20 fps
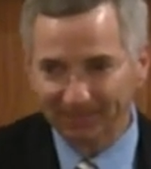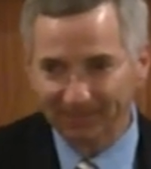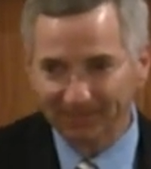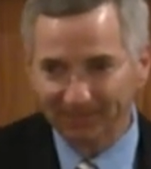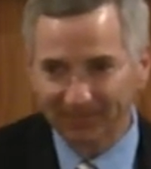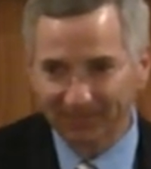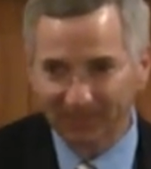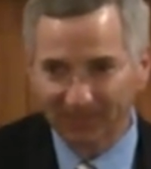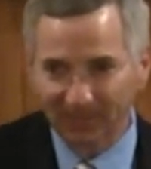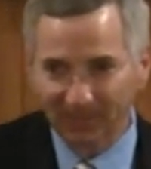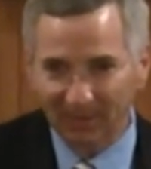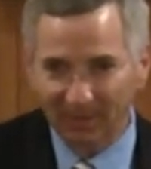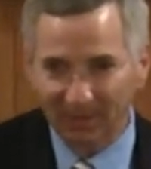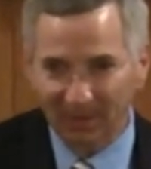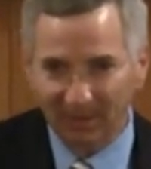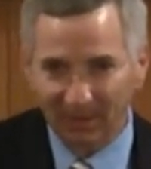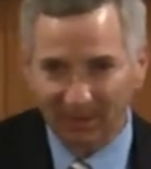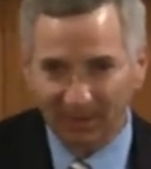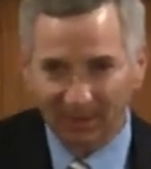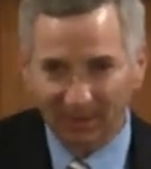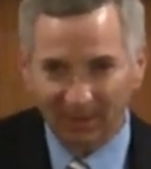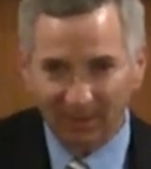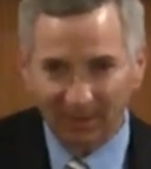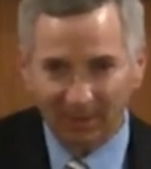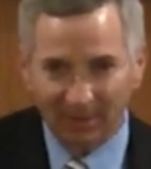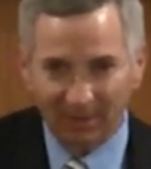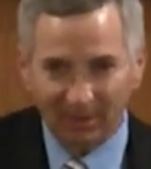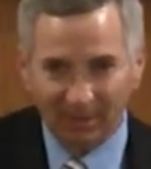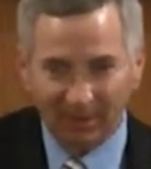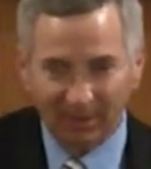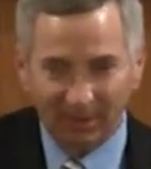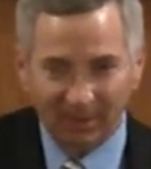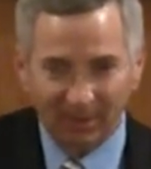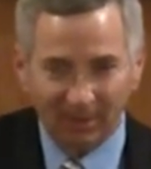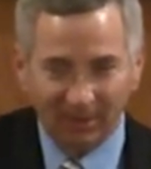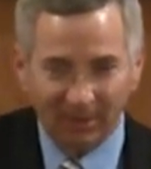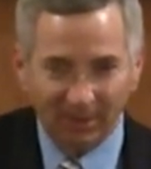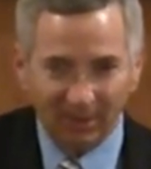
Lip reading: (no one is talking)